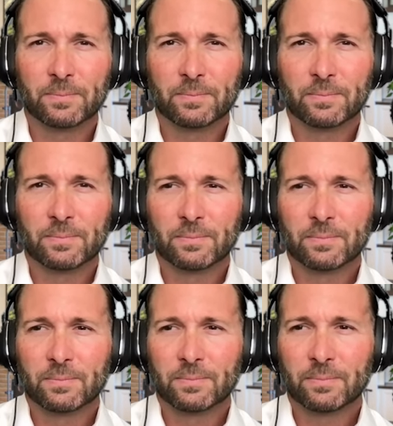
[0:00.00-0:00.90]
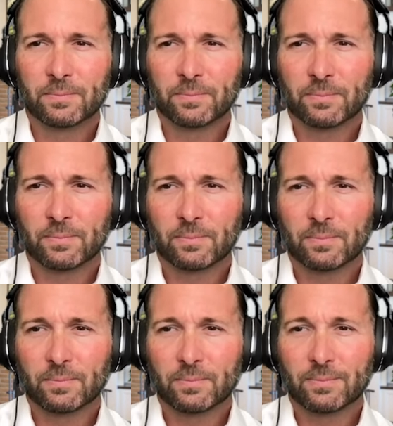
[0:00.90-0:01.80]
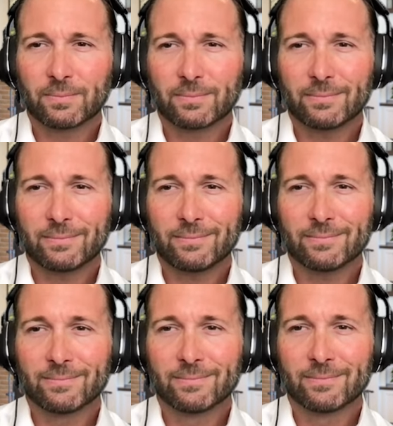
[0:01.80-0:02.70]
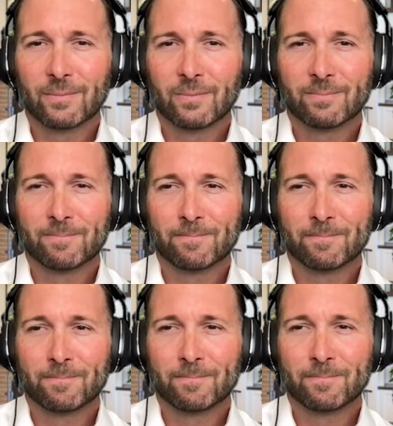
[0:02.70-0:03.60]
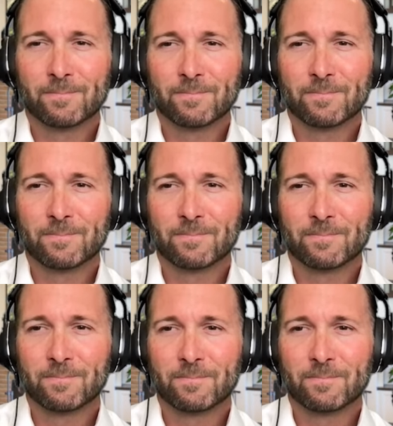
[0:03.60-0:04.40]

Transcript: No words are spoken by the person on screen.